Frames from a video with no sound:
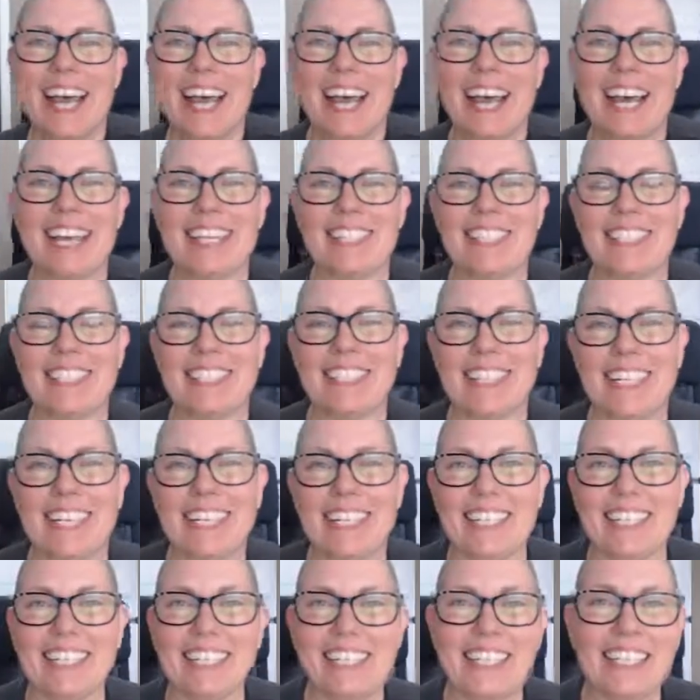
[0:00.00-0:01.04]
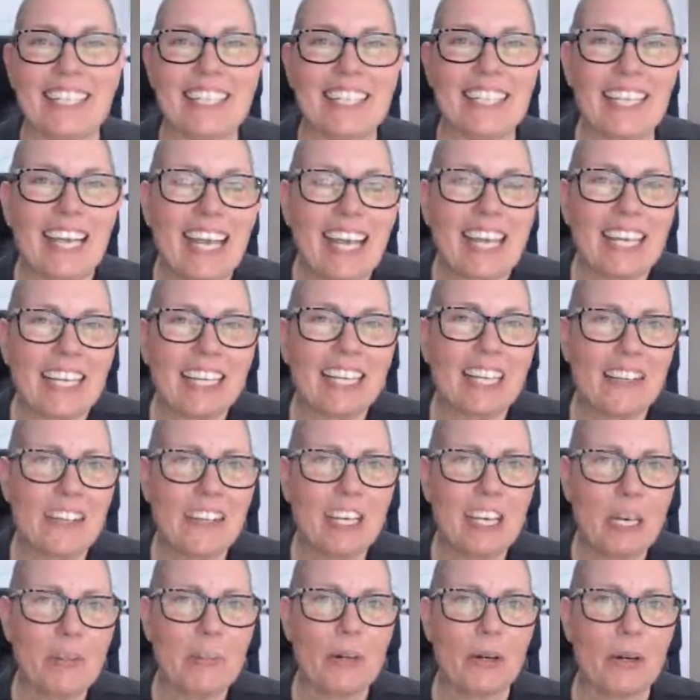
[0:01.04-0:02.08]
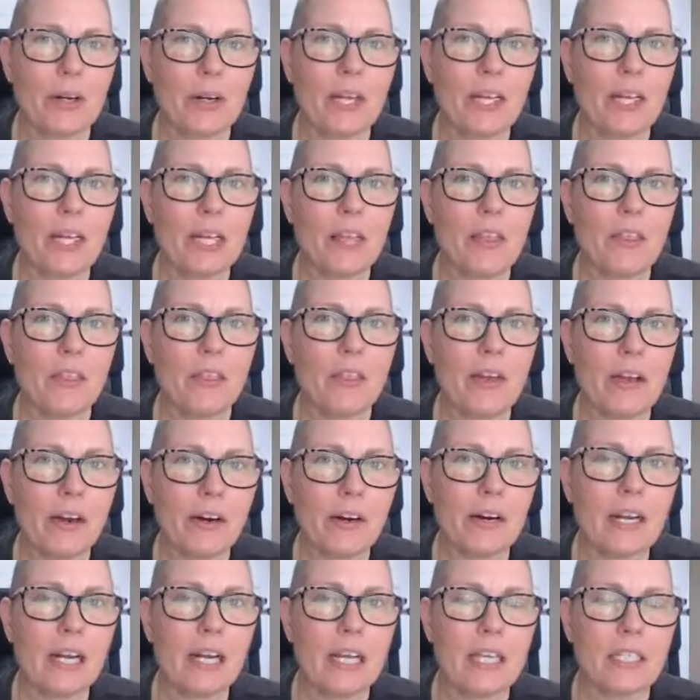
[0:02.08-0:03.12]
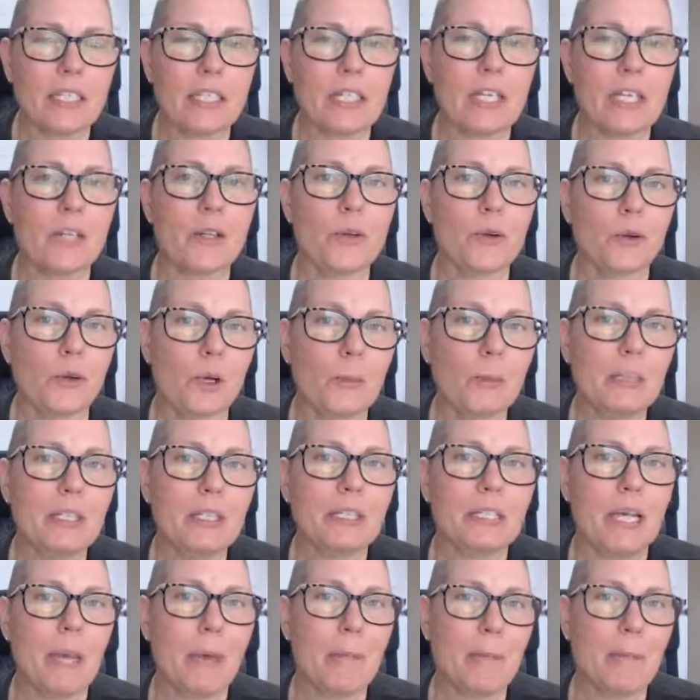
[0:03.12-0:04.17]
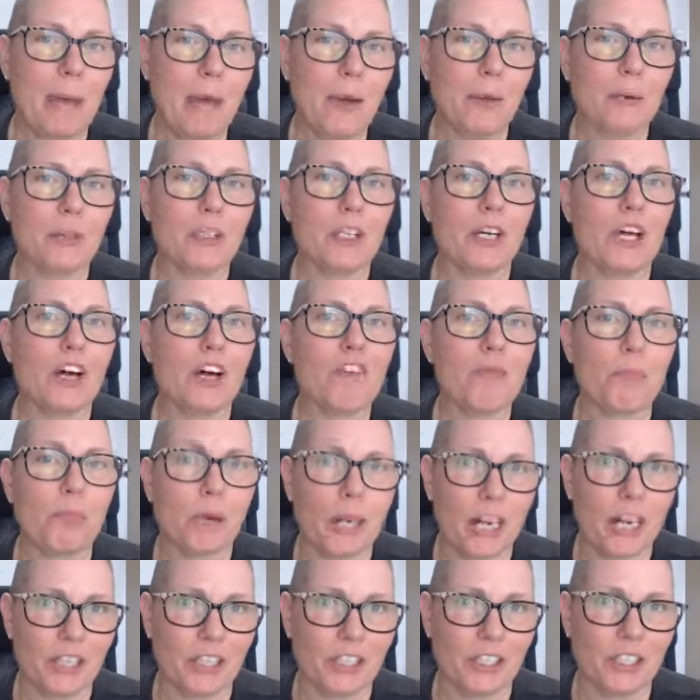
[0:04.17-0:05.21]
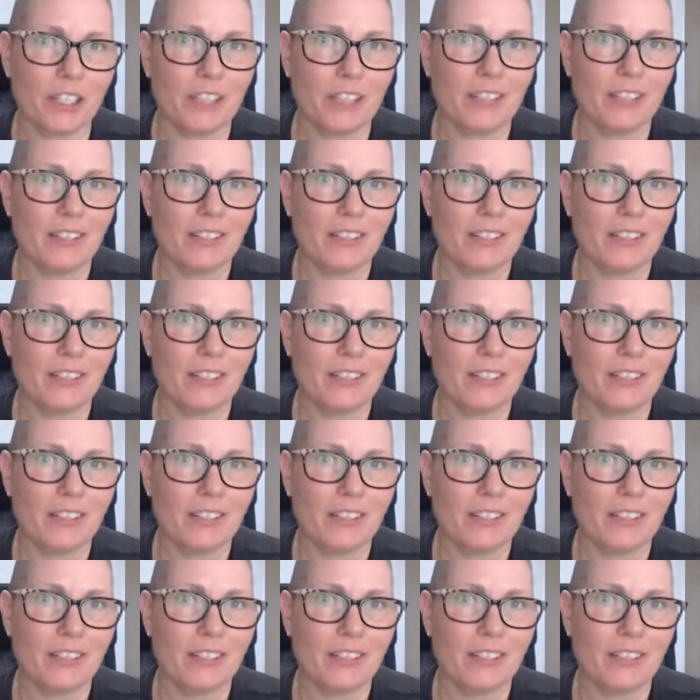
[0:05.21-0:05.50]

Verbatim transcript: And uh, you think about it, there is an enormous amount of pressure